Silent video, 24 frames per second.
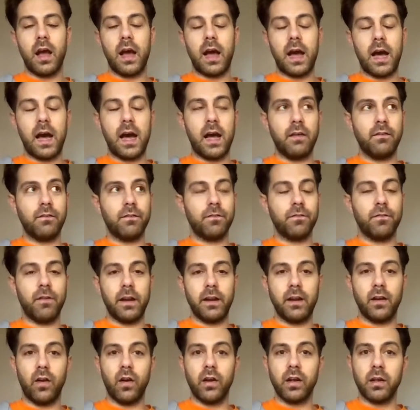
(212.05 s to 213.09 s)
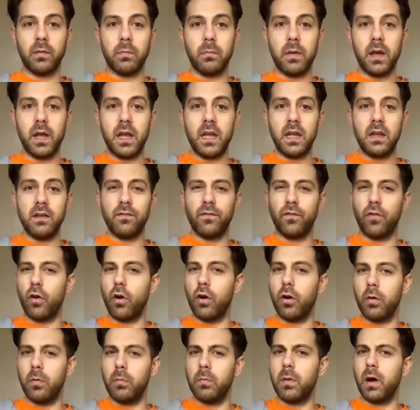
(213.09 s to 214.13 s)
and Friend Like Me
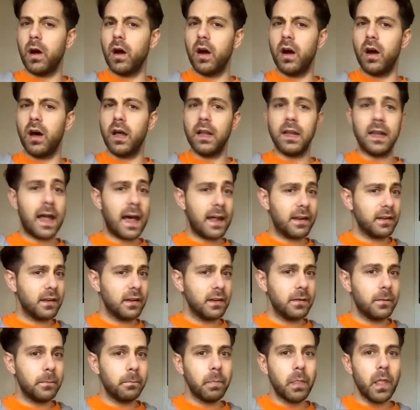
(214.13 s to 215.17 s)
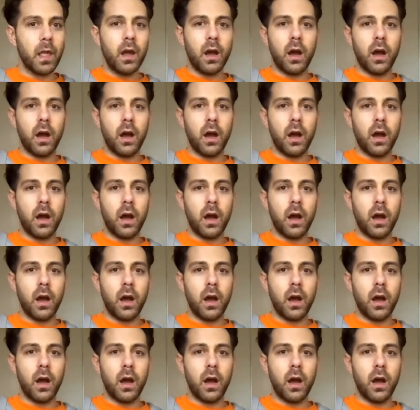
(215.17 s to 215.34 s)
from Aladdin,